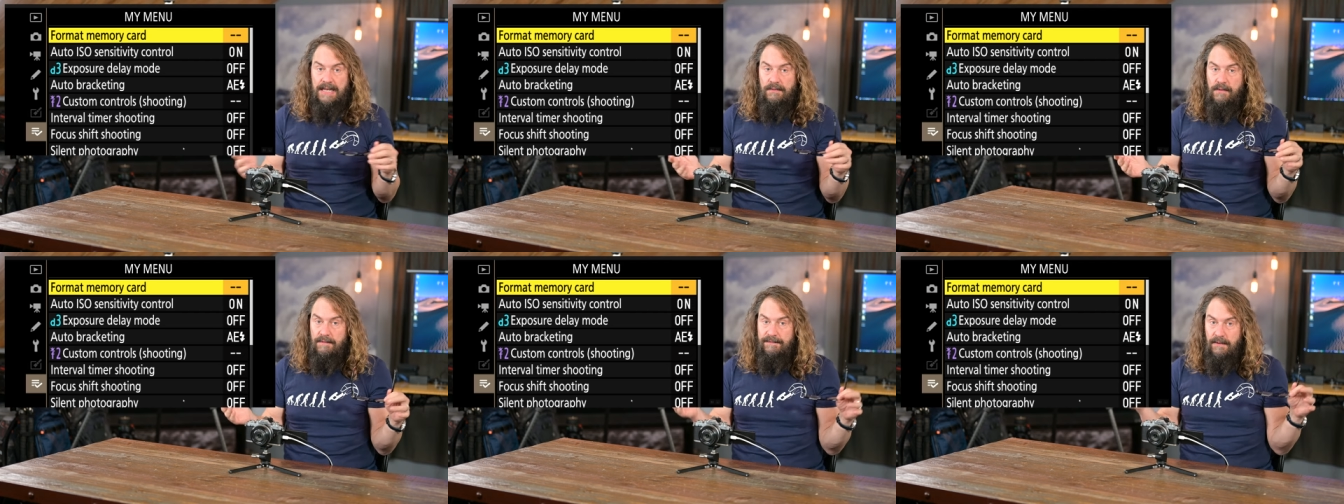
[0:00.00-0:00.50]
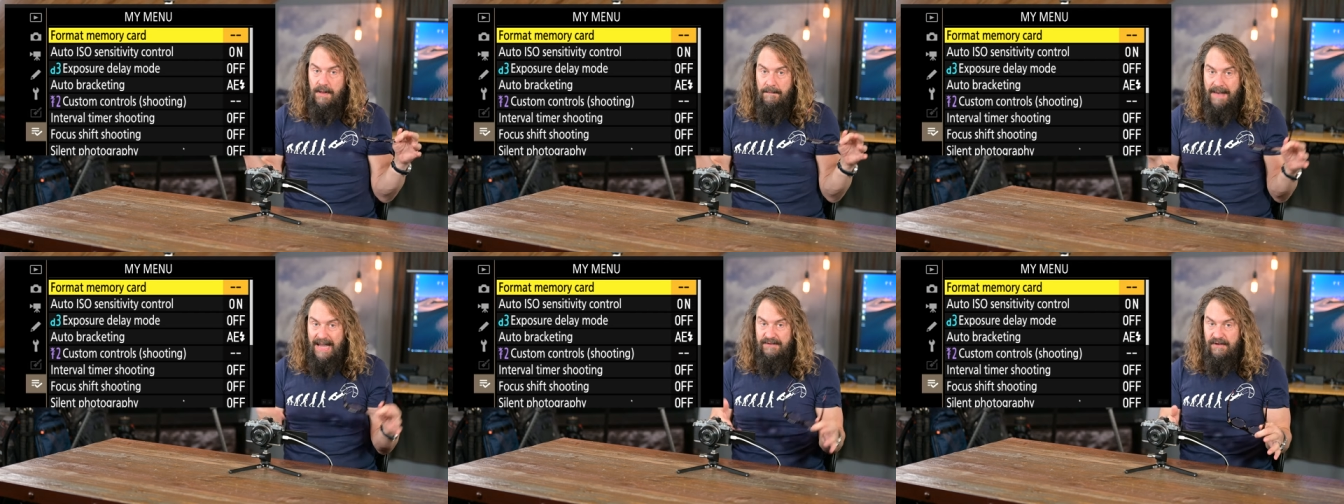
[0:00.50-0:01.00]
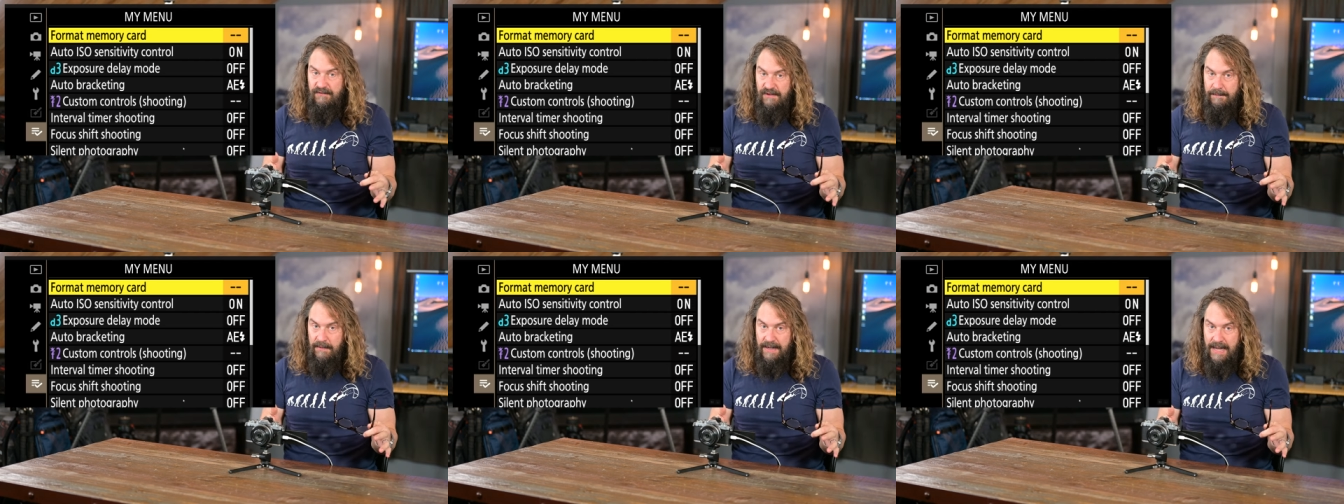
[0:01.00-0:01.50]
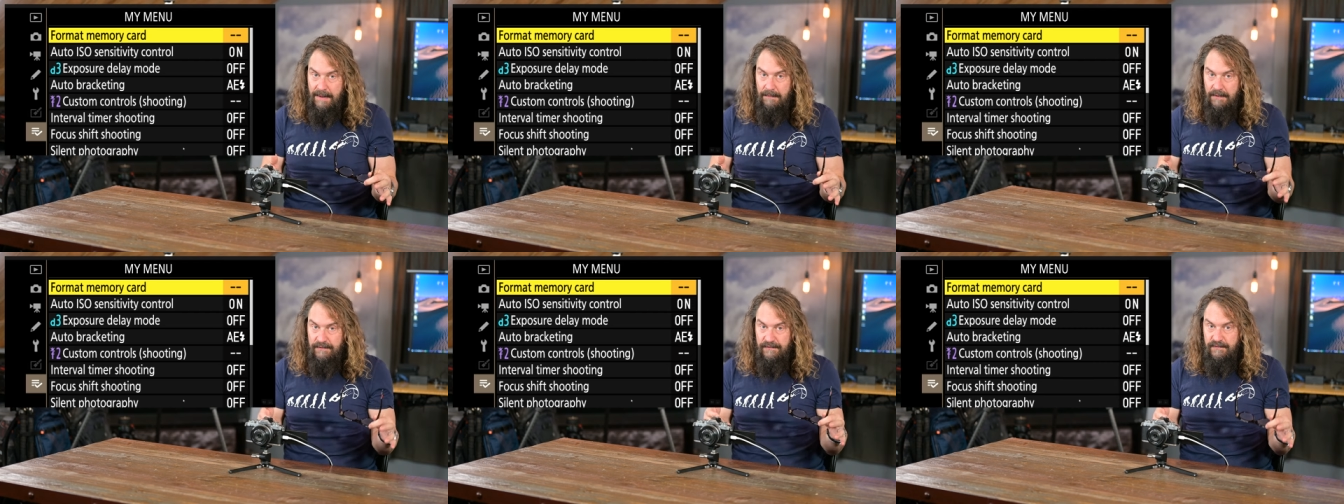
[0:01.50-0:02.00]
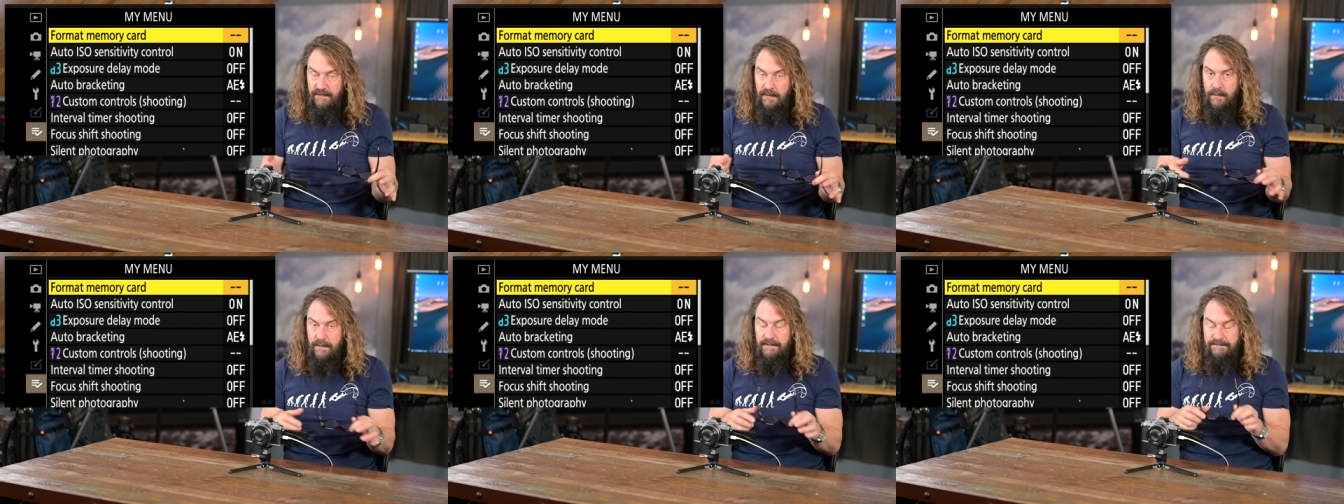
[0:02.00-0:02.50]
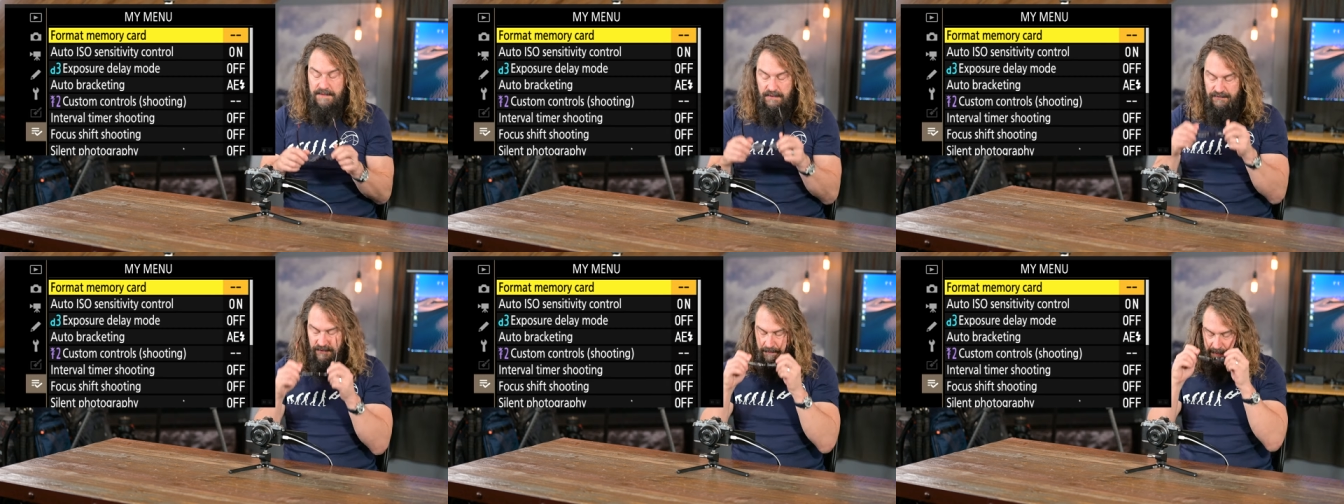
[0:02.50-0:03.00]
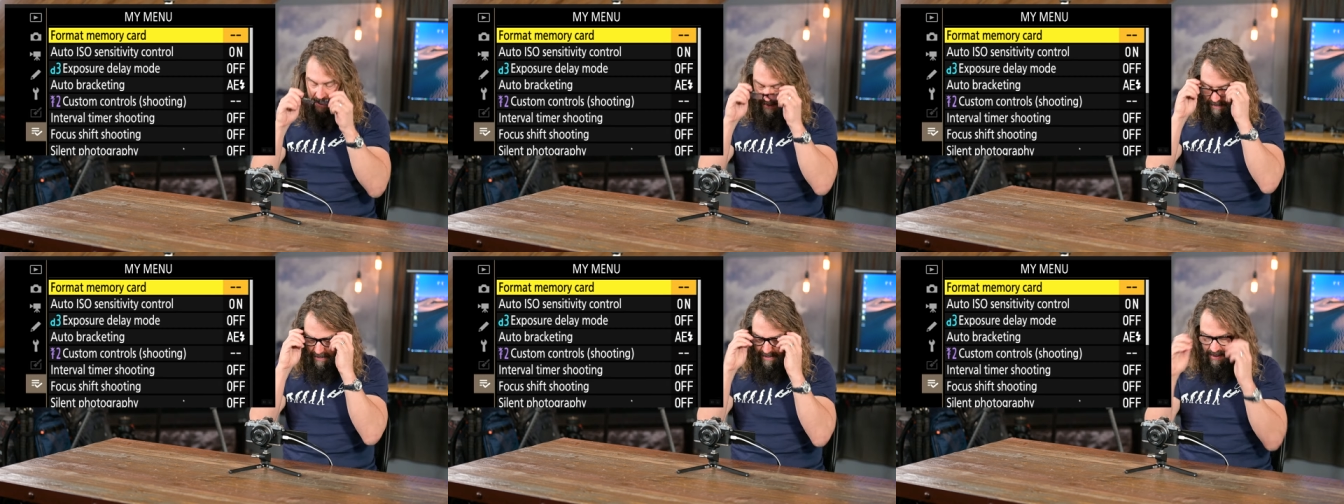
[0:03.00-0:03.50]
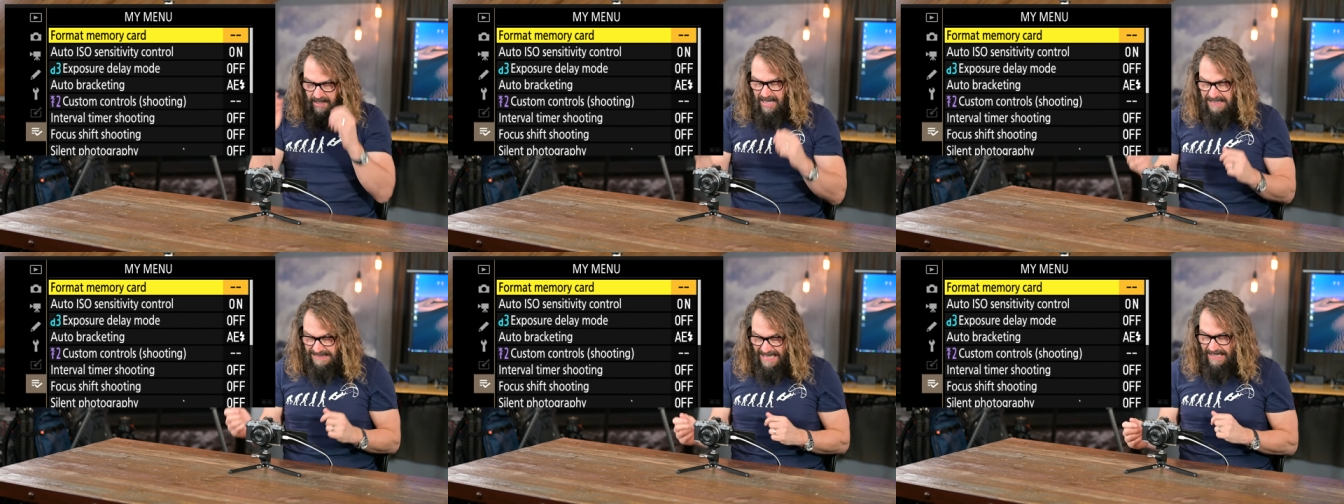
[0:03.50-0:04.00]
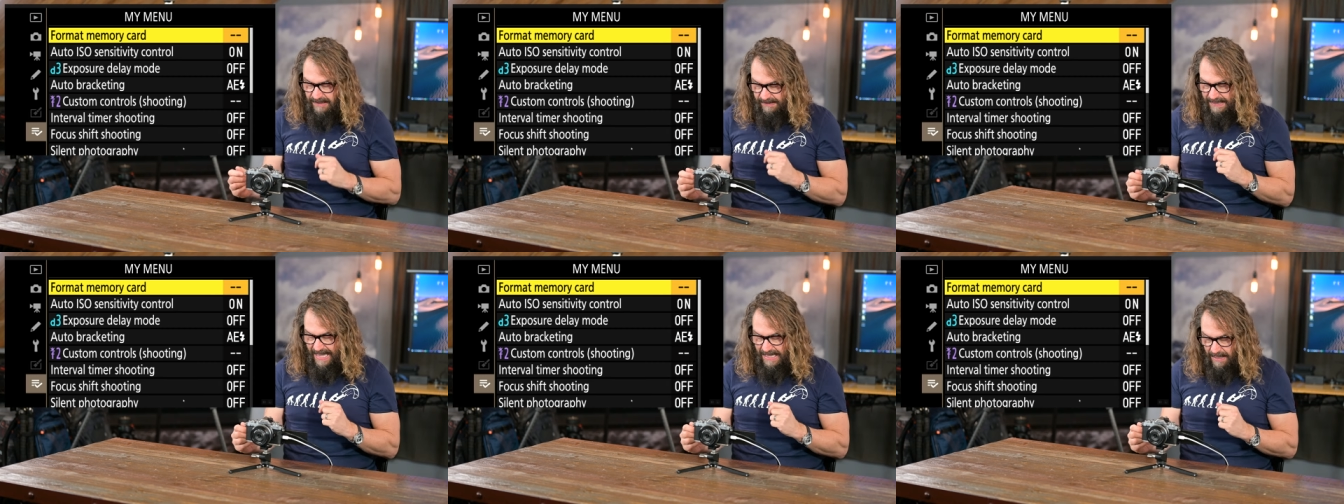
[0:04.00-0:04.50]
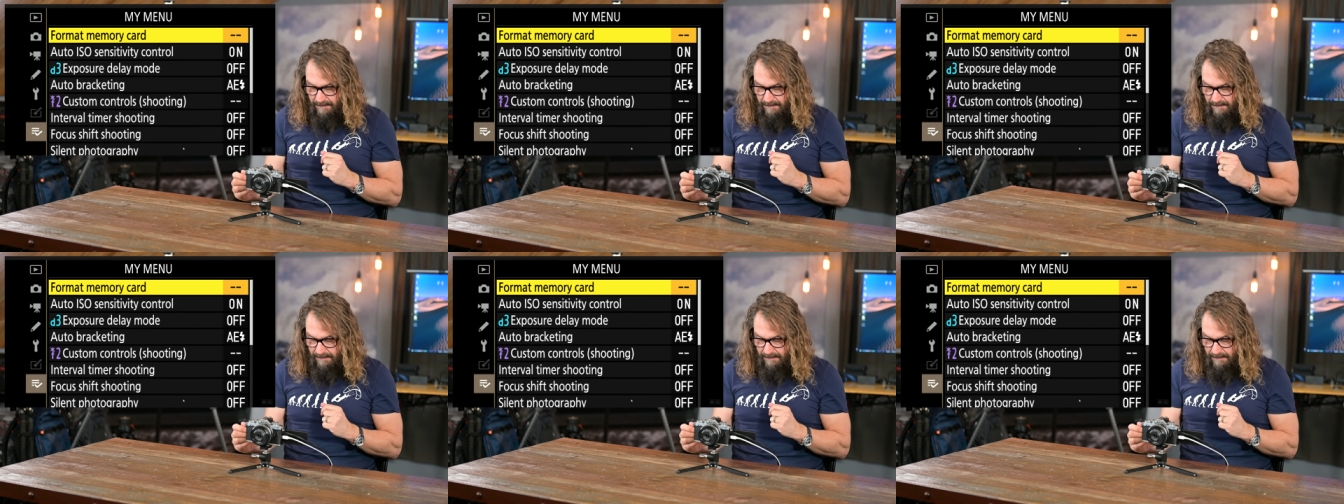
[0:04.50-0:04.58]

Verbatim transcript: I don't know if it'll come back to cheaper cameras too in the future, but I liked that.